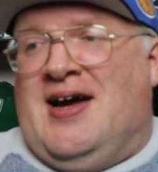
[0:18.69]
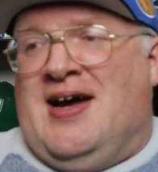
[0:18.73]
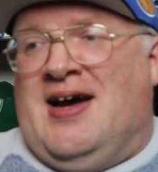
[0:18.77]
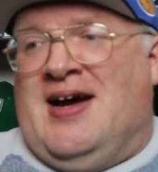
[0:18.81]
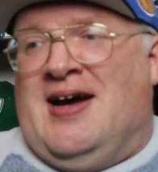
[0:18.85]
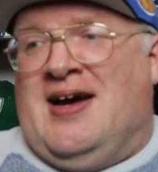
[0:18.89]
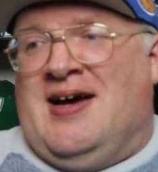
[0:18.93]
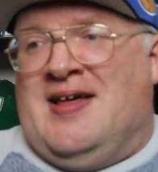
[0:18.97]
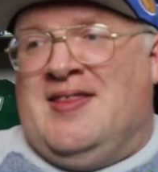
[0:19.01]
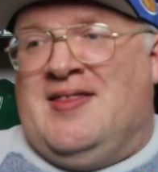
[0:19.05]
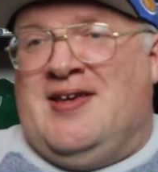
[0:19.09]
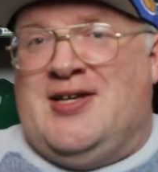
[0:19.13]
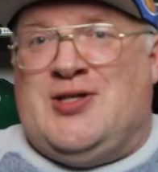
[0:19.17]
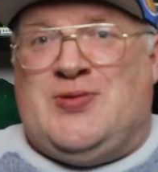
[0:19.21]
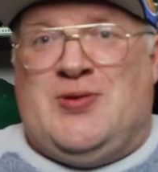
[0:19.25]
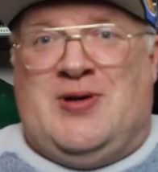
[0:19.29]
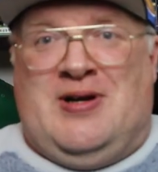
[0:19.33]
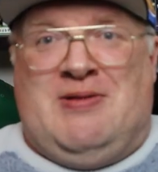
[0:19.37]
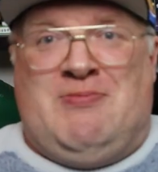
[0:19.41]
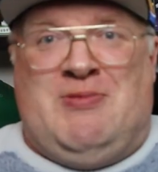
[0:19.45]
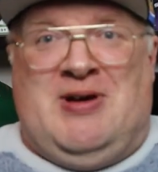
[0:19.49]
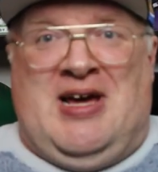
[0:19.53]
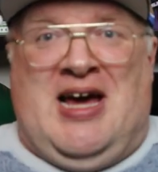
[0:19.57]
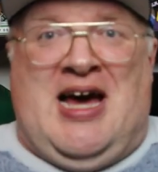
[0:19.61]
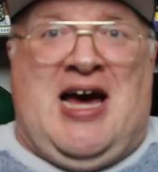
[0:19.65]
This
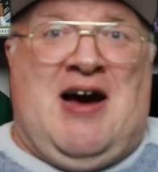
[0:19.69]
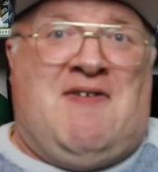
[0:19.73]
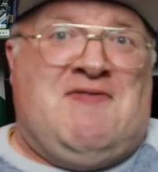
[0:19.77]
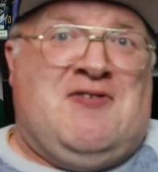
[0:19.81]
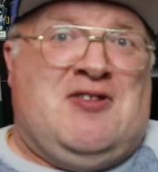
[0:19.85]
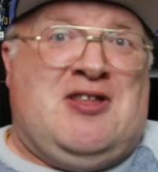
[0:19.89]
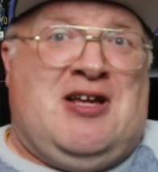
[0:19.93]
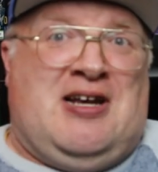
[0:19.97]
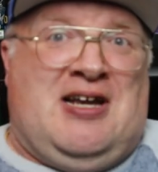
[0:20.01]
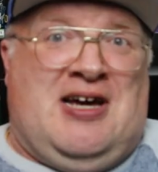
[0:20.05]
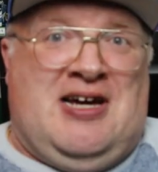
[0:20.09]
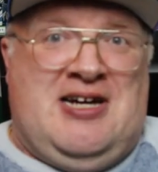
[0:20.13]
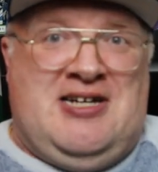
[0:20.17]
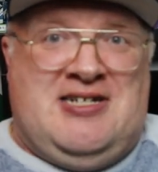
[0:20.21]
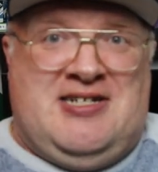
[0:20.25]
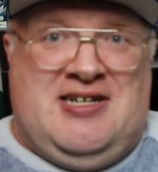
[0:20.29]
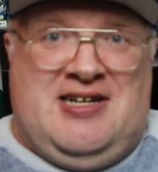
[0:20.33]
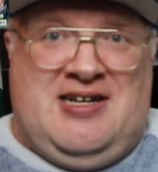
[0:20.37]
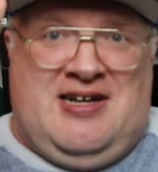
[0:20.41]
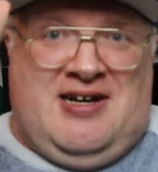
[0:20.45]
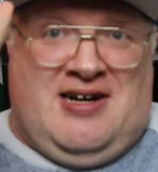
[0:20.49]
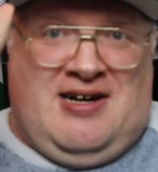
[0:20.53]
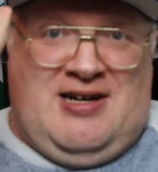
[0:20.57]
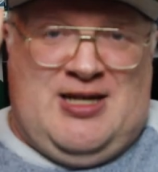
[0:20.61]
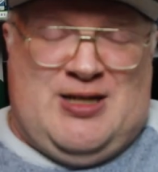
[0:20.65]
one we have in the
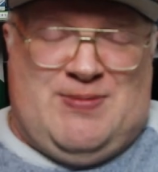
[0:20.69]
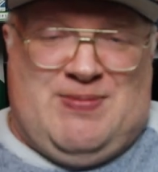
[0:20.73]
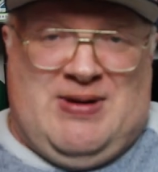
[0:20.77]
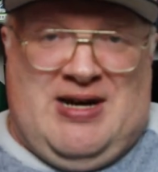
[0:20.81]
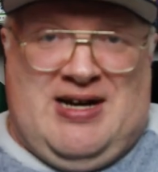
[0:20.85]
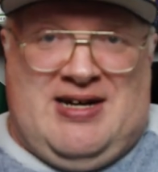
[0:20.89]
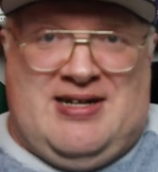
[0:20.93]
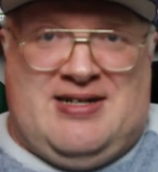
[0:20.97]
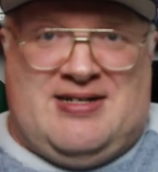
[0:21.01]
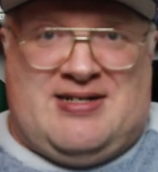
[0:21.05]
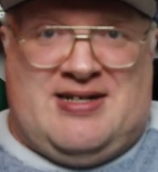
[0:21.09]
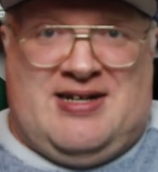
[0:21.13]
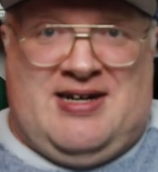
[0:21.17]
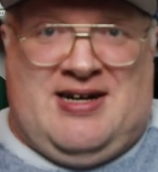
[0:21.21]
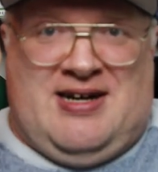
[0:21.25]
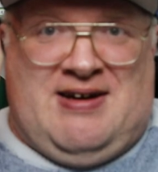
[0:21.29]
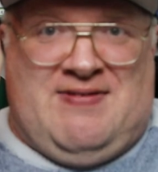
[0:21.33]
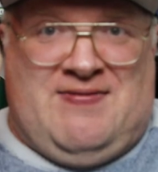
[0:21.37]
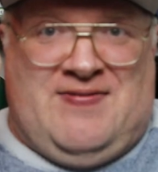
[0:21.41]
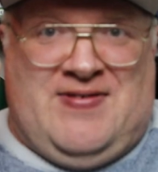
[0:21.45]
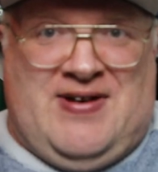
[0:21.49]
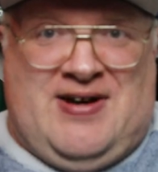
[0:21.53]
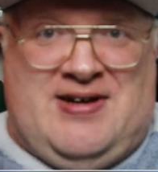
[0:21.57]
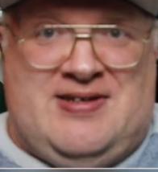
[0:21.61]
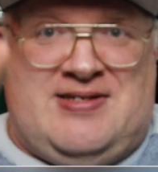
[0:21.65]
lighting. I spent
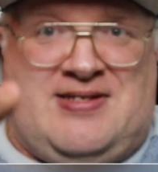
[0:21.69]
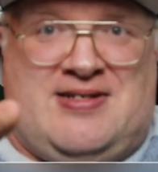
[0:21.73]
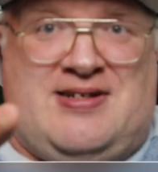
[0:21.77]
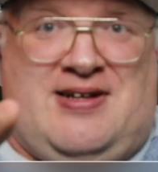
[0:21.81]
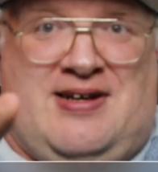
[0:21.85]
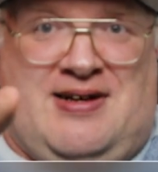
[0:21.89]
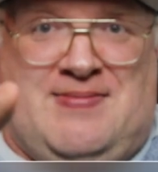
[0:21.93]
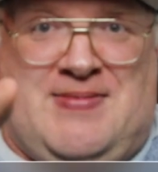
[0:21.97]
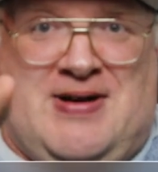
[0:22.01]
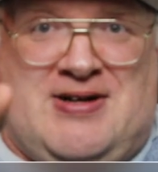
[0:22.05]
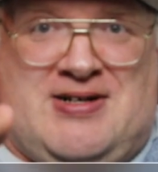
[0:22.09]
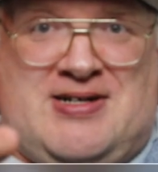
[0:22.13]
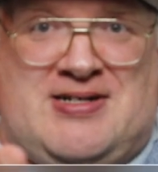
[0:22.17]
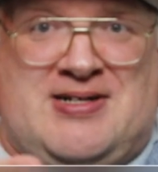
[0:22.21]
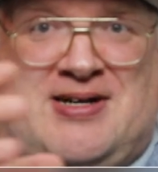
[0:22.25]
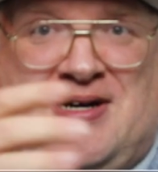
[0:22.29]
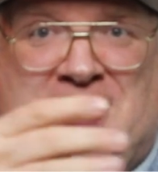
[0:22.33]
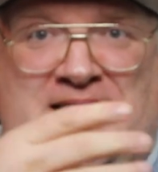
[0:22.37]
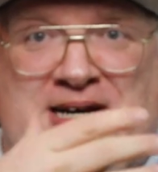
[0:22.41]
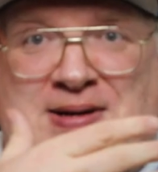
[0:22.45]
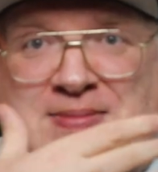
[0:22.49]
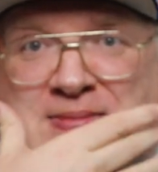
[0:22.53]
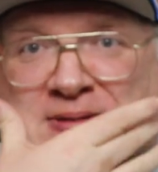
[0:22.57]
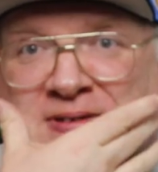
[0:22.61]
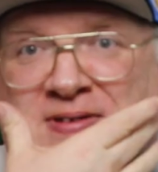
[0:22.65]
a farcical amount of
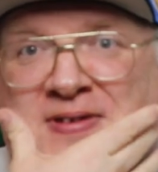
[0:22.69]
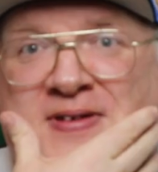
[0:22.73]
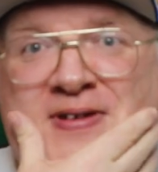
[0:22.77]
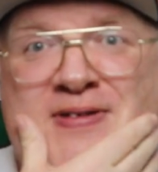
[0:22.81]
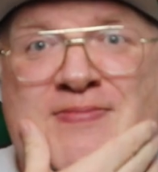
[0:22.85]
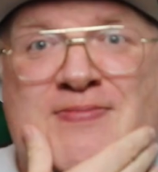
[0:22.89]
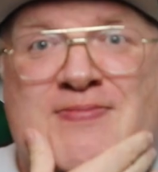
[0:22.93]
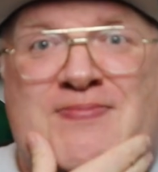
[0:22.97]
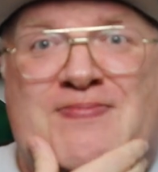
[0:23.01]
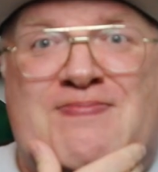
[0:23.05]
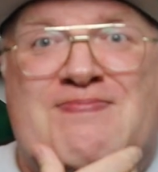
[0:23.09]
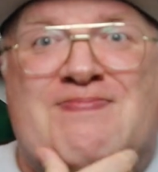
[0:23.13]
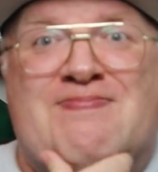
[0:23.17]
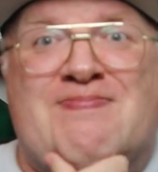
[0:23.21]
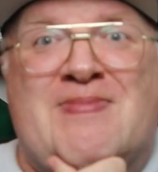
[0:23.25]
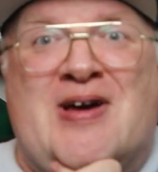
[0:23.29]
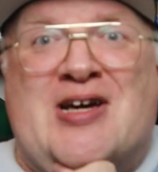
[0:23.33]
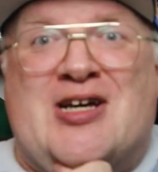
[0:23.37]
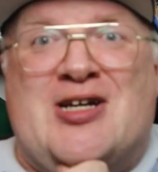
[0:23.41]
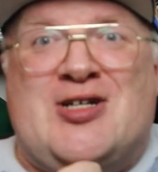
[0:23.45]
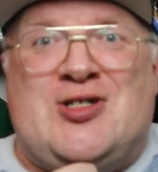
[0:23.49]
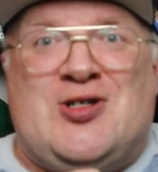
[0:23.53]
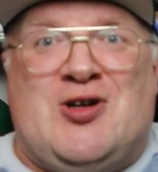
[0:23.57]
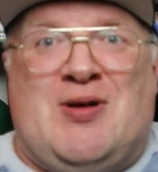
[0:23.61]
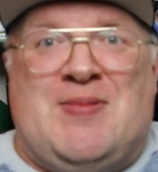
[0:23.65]
time
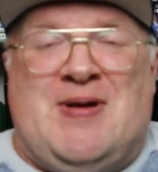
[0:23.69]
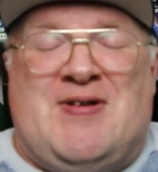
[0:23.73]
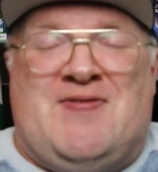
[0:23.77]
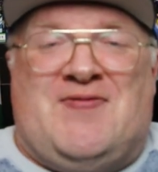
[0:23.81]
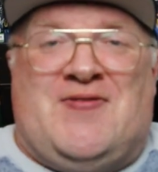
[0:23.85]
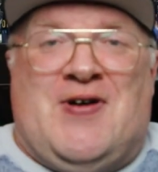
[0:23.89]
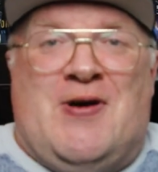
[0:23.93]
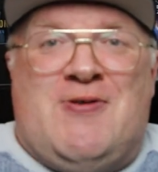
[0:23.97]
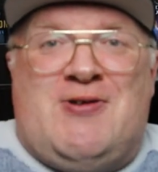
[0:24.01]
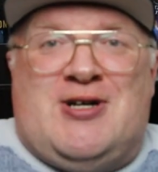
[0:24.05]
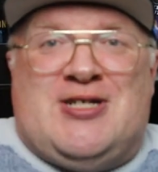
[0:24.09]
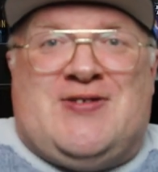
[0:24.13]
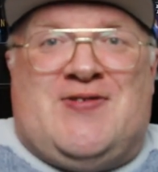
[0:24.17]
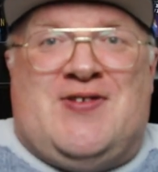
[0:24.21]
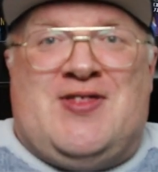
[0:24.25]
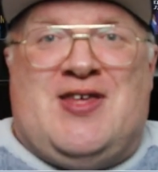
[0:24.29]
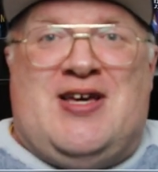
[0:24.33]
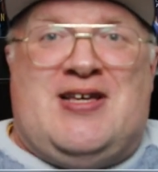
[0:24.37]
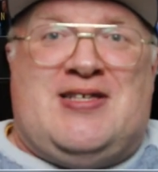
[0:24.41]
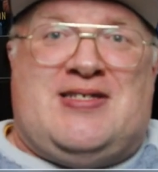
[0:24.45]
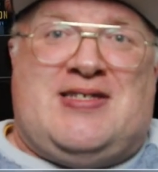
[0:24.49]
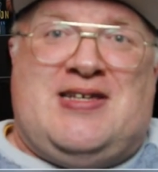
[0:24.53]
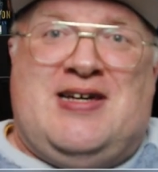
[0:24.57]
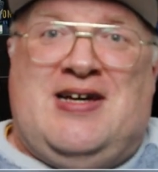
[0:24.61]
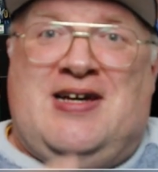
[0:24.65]
making sure I'm in focus for
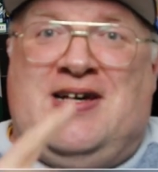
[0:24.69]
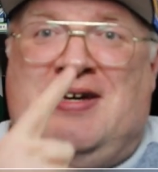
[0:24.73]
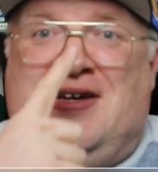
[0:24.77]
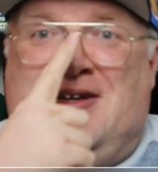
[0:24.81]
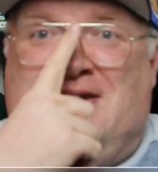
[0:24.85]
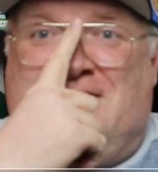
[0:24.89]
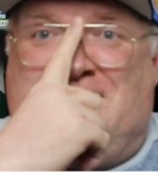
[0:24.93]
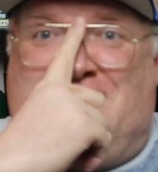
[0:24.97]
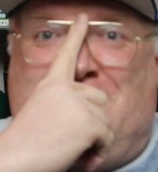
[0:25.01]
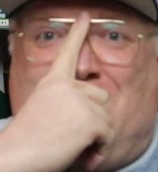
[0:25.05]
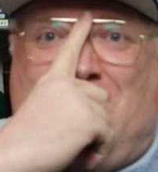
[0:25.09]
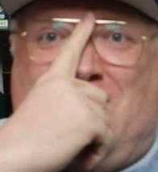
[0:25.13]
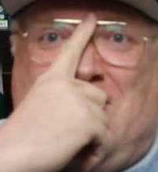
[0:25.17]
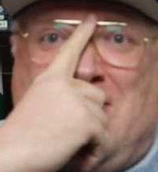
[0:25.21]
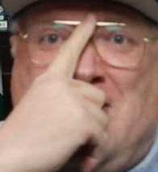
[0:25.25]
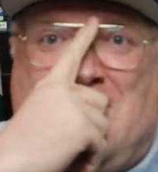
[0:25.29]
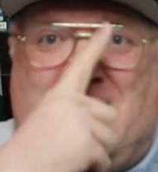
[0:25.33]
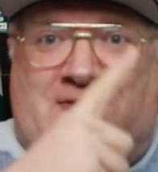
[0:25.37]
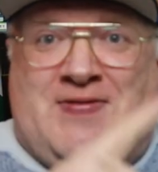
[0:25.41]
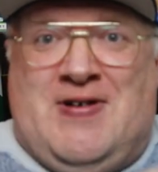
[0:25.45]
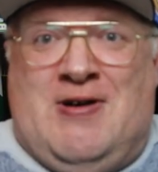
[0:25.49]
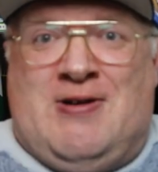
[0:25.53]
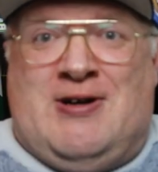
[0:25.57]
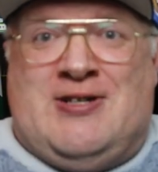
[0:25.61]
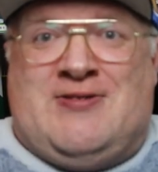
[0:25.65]
this. So if I'm out
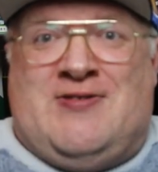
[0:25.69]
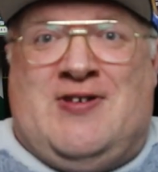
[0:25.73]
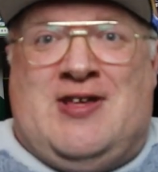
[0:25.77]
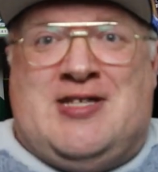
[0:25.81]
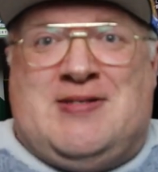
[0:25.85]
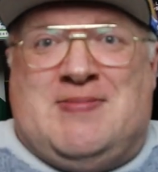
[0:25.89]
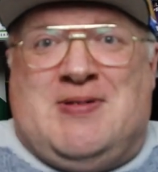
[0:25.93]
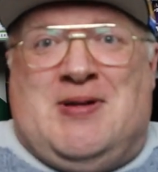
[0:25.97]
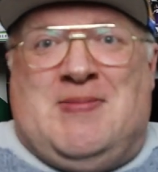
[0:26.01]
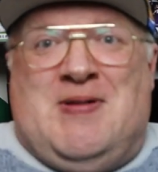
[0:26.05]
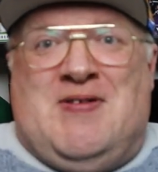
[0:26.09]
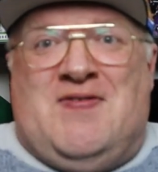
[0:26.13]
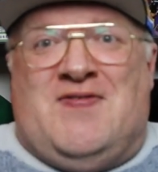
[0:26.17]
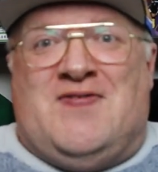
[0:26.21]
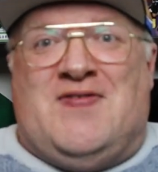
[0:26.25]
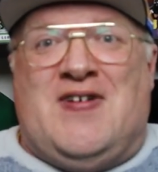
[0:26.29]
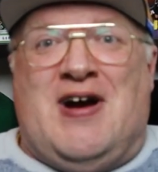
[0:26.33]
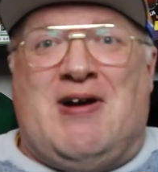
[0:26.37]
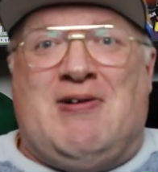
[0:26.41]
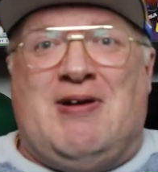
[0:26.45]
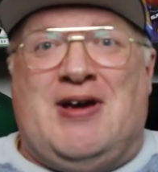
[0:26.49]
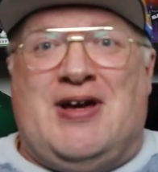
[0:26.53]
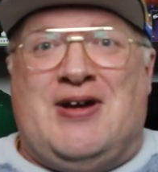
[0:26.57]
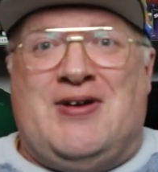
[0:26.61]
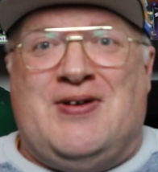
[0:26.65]
of focus for this, I'm going to be
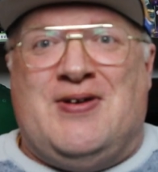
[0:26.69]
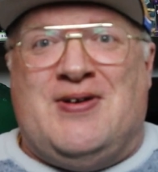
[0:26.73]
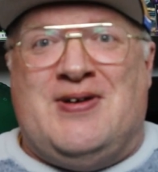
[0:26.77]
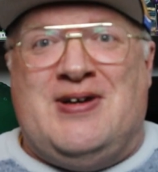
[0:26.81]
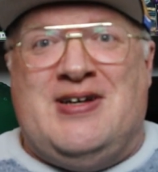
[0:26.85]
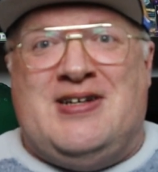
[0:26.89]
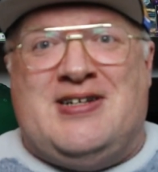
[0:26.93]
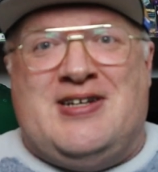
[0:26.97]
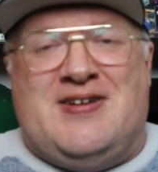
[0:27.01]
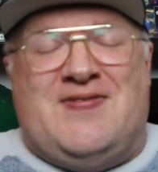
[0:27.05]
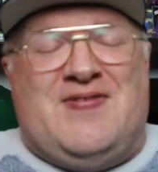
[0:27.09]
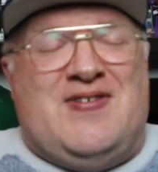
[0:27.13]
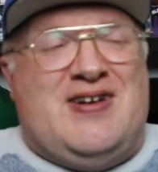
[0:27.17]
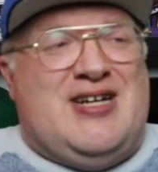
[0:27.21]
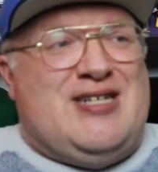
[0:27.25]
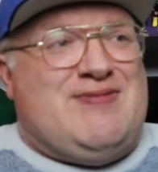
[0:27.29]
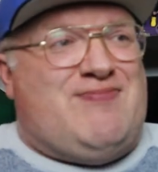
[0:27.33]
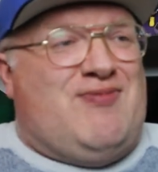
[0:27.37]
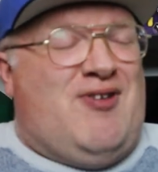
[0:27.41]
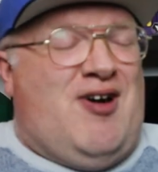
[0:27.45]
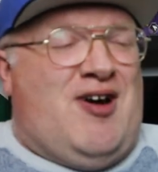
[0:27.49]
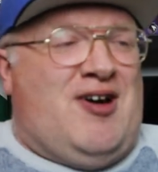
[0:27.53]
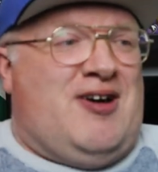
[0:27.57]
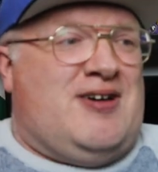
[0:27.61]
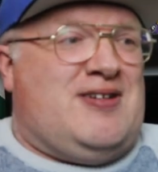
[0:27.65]
very annoyed in the
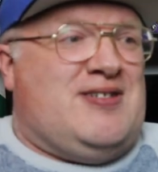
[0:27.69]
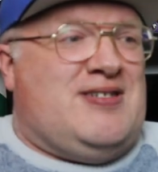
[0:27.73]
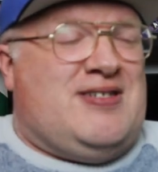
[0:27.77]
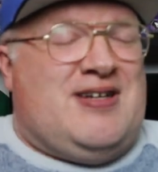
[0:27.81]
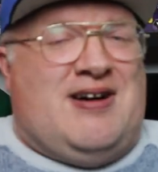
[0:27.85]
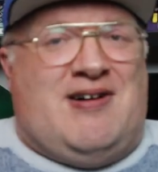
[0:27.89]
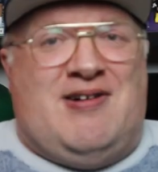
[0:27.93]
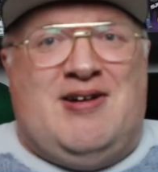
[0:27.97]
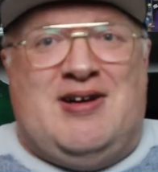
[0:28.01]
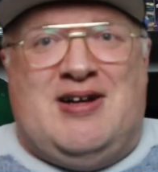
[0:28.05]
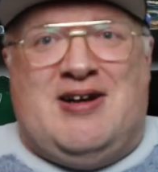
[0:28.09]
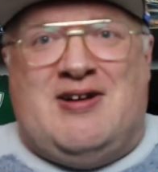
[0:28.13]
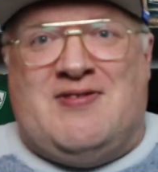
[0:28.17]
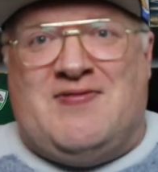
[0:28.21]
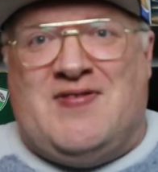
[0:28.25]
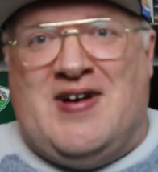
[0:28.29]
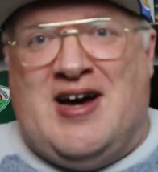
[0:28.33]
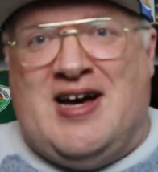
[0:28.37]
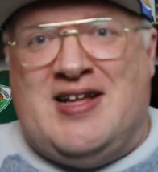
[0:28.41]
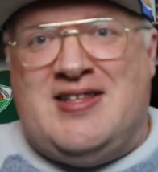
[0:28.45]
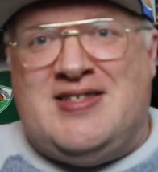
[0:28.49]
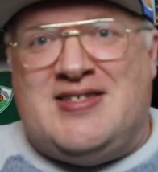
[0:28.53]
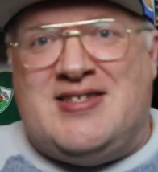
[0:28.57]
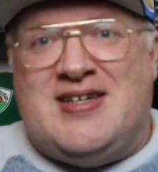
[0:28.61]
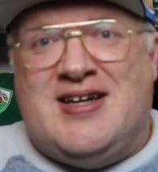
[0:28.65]
finished product. Sorry in
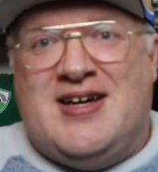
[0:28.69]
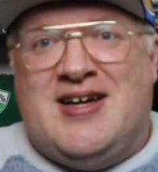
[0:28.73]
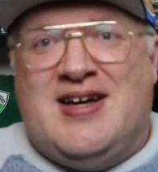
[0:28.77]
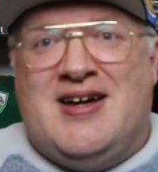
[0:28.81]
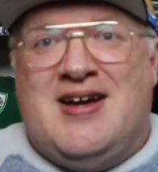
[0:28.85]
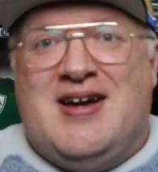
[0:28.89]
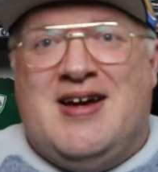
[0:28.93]
advance.